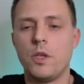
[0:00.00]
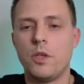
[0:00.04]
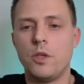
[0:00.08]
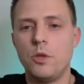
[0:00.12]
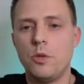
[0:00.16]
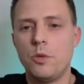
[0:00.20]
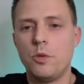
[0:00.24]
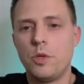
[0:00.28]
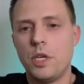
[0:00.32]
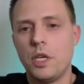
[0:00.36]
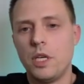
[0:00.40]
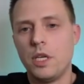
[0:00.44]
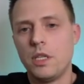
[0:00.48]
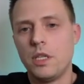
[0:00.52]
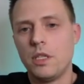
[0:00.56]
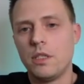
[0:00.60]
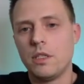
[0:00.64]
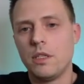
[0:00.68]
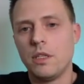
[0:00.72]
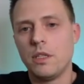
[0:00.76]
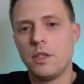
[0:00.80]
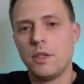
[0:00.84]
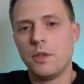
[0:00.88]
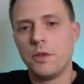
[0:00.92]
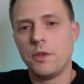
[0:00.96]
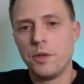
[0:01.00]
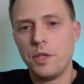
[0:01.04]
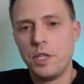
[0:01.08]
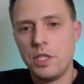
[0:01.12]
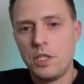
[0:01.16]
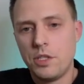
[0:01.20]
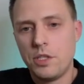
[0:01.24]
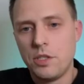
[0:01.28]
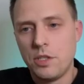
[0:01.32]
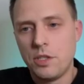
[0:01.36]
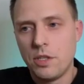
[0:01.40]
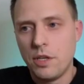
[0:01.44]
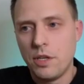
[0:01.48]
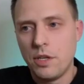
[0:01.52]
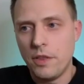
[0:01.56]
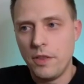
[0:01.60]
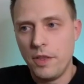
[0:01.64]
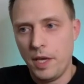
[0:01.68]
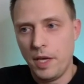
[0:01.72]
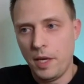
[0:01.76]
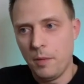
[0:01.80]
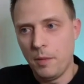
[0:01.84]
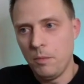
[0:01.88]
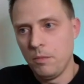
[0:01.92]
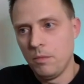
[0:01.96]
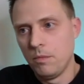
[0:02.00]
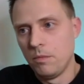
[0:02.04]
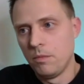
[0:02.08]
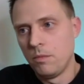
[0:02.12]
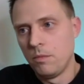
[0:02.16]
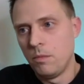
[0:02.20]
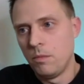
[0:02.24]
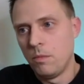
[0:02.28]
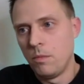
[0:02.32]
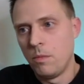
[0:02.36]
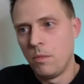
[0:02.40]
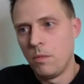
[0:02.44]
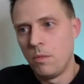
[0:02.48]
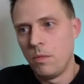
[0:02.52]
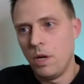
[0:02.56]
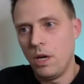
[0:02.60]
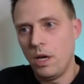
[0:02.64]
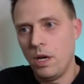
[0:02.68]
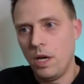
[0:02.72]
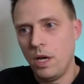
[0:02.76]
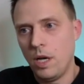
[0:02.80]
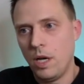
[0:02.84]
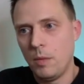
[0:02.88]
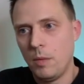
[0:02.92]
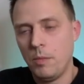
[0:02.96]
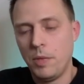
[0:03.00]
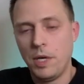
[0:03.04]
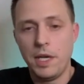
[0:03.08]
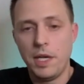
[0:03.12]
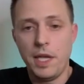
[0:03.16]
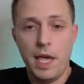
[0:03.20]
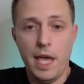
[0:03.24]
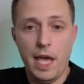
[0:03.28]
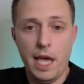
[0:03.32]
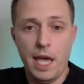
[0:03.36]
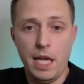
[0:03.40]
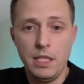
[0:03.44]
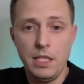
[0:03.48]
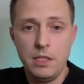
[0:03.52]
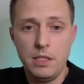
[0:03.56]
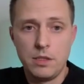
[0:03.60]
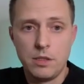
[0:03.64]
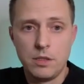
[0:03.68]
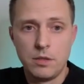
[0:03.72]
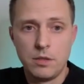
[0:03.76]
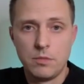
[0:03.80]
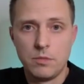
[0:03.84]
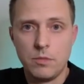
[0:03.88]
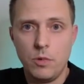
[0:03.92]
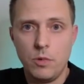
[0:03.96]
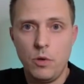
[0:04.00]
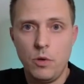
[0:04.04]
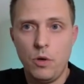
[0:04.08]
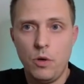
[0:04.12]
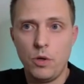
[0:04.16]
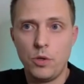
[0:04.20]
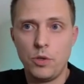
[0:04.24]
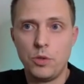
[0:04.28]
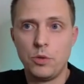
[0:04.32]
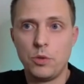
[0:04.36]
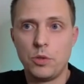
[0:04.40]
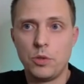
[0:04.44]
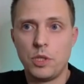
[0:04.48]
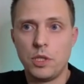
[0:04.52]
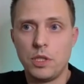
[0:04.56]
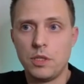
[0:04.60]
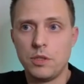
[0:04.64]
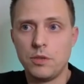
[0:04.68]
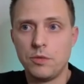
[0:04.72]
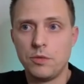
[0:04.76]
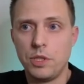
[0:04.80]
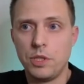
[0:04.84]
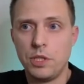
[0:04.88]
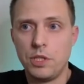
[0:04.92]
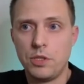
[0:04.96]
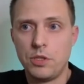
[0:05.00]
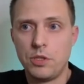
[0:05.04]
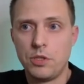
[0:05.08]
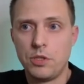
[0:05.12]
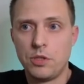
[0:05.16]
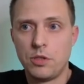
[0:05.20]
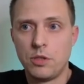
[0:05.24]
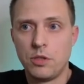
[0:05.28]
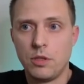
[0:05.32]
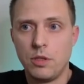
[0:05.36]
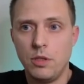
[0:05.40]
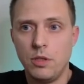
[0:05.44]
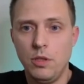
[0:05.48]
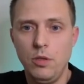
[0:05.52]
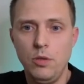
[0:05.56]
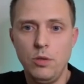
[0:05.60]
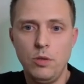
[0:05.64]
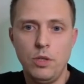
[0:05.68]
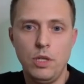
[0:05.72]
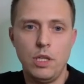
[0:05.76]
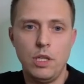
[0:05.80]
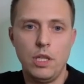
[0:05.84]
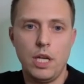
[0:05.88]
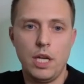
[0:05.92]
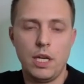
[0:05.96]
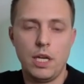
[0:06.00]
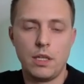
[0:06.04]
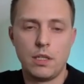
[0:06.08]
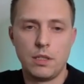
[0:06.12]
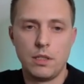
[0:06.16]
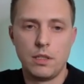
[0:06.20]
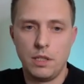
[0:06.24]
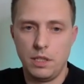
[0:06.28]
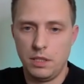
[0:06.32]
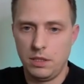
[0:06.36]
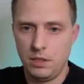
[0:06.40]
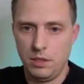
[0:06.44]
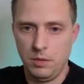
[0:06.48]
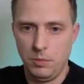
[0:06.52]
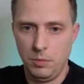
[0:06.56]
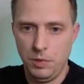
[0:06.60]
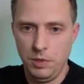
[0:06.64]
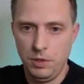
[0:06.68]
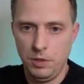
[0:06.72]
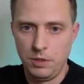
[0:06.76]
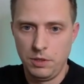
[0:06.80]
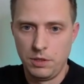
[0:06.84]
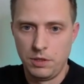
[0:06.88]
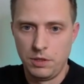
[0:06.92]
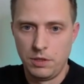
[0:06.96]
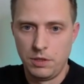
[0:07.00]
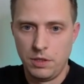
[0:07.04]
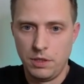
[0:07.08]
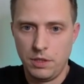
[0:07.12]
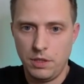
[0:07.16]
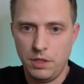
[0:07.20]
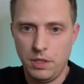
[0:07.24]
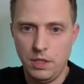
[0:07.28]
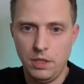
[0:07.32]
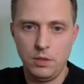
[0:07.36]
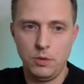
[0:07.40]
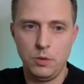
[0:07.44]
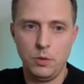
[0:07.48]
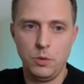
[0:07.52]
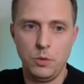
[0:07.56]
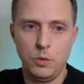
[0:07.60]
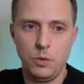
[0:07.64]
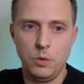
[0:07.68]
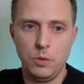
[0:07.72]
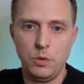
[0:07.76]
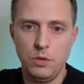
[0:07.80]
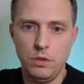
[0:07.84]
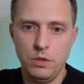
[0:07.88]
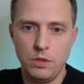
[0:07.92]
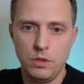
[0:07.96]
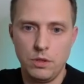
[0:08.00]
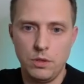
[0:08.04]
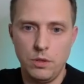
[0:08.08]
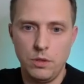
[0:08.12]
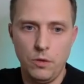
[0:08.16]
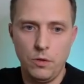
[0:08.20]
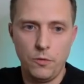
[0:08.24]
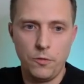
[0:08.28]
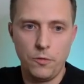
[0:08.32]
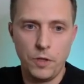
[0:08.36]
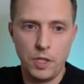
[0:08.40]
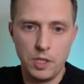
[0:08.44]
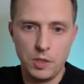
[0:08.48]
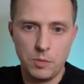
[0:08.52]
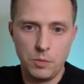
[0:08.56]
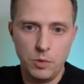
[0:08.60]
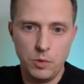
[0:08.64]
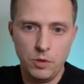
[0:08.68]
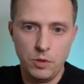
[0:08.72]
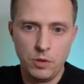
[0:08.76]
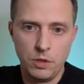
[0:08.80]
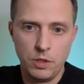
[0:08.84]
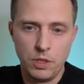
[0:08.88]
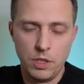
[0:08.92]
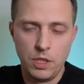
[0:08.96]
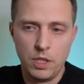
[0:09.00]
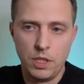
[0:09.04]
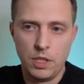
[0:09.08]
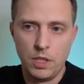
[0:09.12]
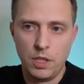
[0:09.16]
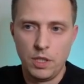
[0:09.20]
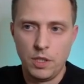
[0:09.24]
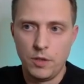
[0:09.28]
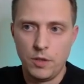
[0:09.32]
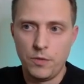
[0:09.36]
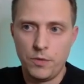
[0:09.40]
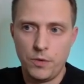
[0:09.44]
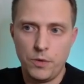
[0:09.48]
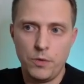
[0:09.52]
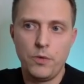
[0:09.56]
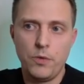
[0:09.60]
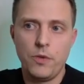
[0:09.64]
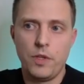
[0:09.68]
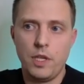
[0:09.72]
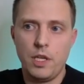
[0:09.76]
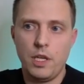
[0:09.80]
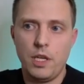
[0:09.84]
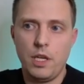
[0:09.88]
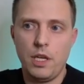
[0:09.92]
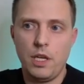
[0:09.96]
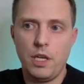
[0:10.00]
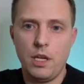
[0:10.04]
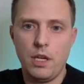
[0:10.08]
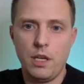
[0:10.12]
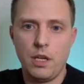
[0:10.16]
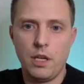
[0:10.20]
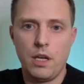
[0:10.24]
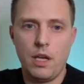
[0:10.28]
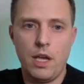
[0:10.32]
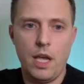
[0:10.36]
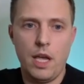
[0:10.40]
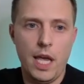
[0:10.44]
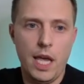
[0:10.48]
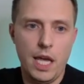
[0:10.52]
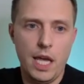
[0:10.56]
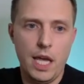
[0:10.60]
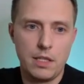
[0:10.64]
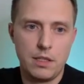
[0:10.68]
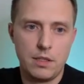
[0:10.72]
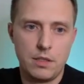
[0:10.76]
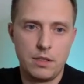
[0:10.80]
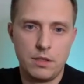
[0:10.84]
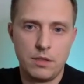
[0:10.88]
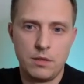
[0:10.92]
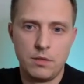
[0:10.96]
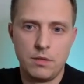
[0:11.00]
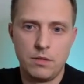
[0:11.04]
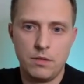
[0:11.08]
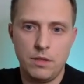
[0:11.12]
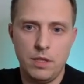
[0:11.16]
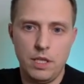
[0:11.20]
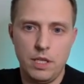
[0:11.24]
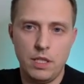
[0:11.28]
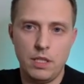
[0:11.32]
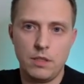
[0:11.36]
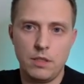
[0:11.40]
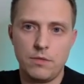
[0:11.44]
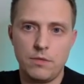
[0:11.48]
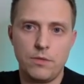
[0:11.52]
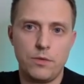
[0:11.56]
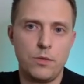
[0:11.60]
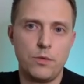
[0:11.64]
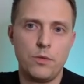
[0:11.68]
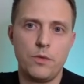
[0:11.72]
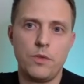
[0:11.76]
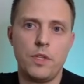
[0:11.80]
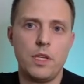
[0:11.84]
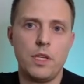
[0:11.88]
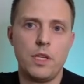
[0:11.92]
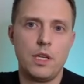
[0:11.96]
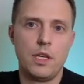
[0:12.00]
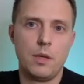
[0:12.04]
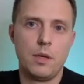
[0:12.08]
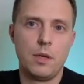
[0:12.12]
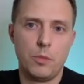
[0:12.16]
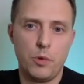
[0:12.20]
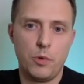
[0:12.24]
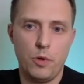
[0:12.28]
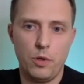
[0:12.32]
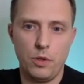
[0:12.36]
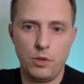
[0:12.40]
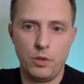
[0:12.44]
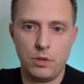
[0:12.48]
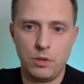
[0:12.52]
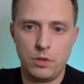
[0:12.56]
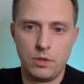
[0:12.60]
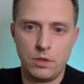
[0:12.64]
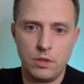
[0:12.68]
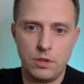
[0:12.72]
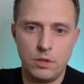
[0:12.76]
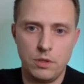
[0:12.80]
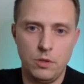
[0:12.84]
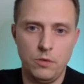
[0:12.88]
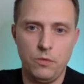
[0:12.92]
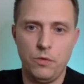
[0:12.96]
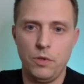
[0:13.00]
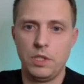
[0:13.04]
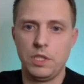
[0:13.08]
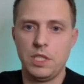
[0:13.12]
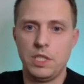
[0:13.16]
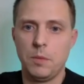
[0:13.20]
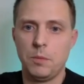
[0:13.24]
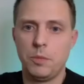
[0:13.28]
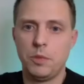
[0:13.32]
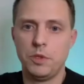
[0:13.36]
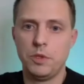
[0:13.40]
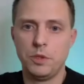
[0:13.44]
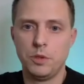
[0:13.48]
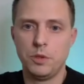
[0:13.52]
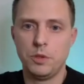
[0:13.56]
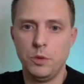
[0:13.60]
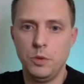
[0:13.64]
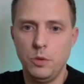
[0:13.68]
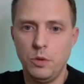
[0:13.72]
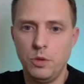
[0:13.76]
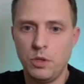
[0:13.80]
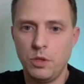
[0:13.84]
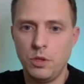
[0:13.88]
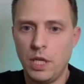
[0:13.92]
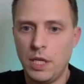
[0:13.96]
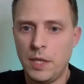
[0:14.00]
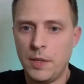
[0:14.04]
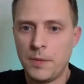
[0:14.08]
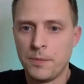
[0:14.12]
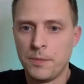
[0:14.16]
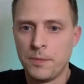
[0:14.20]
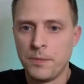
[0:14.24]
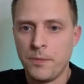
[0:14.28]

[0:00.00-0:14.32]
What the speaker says: you can reach them by ads, or you can reach lookalike customers in Google or Facebook through their ads and through their products. So for example, in Google,